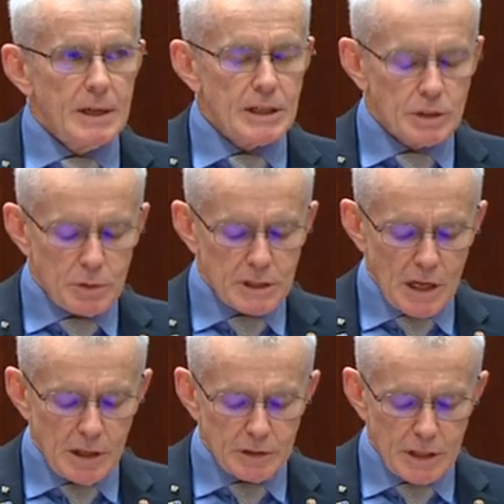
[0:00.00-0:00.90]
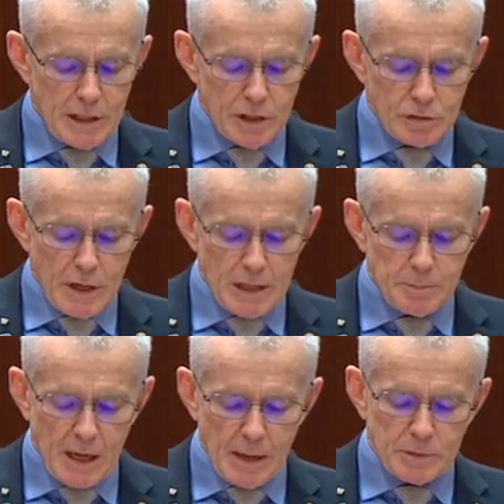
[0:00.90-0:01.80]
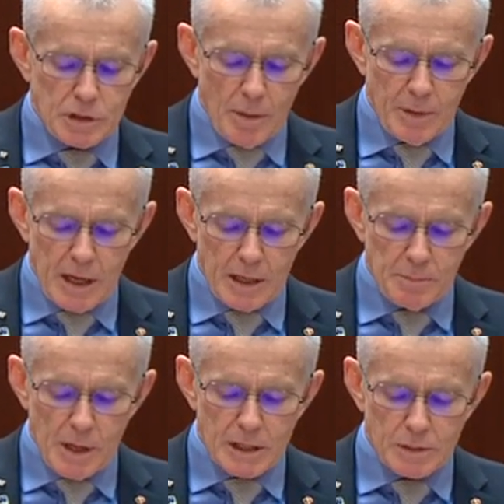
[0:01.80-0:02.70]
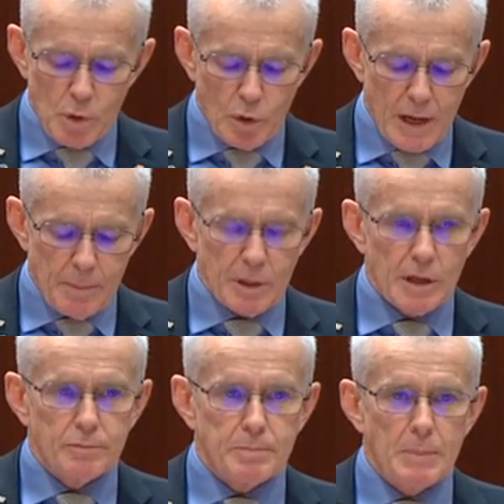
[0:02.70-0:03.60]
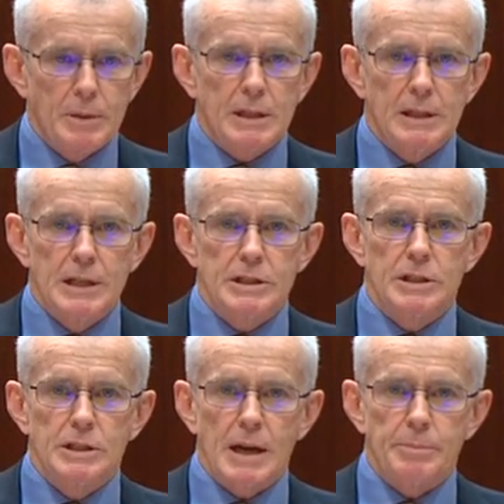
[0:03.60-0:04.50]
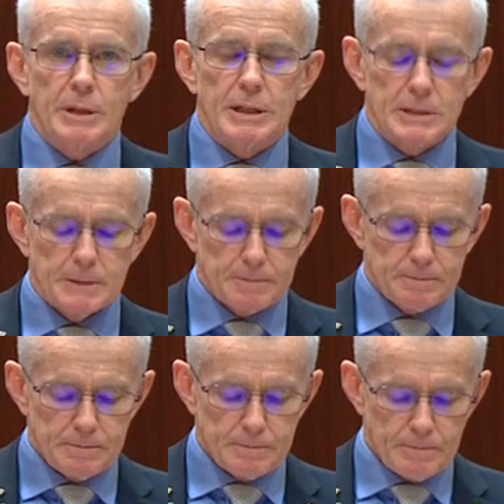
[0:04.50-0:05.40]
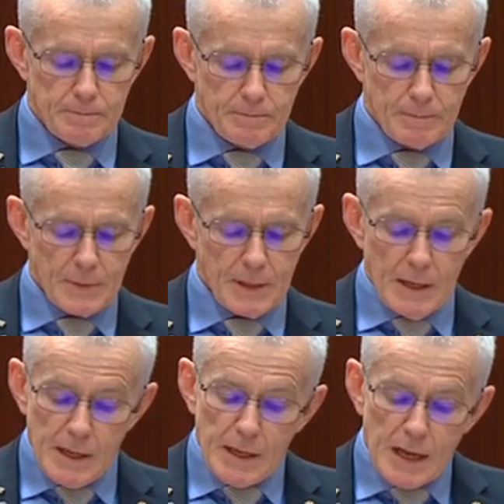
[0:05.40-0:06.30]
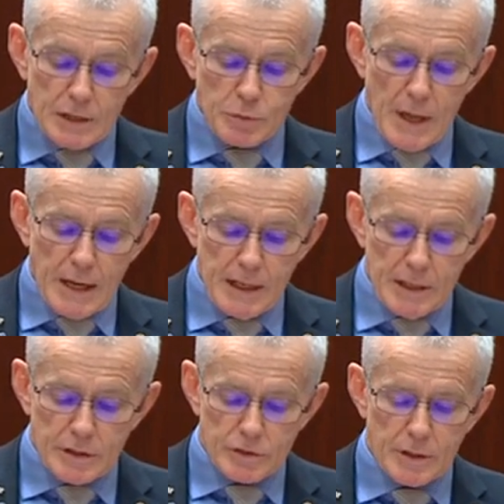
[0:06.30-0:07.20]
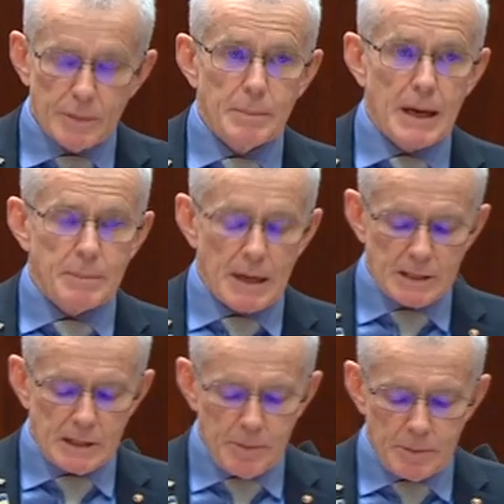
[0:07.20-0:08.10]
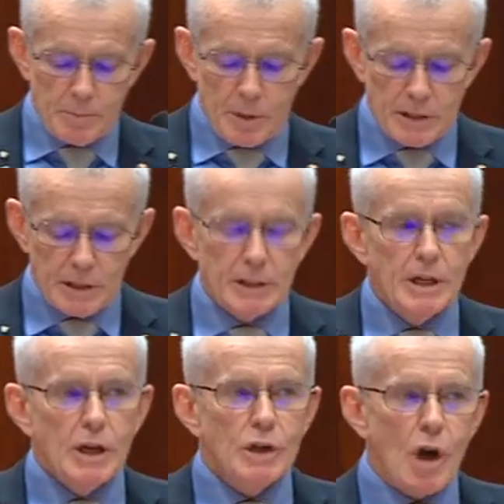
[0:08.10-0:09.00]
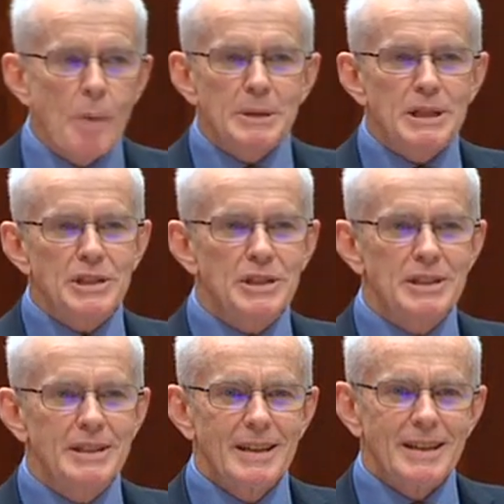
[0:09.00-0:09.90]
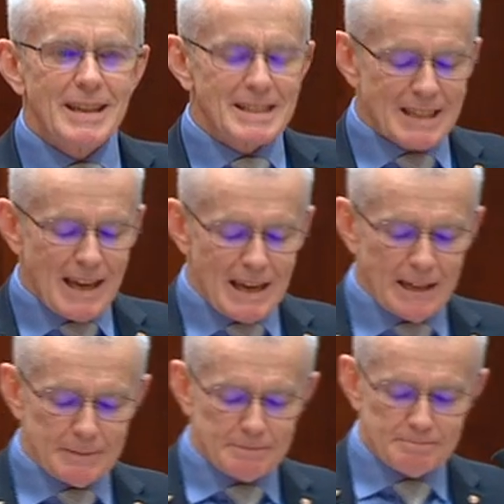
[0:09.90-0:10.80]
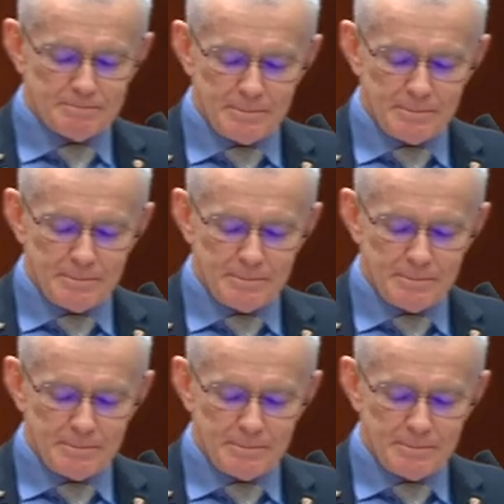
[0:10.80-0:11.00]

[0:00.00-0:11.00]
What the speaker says: As a result, the industry has become dominated by a small number of publicly listed companies. As with any industry, Madam Acting Deputy President, competition is king.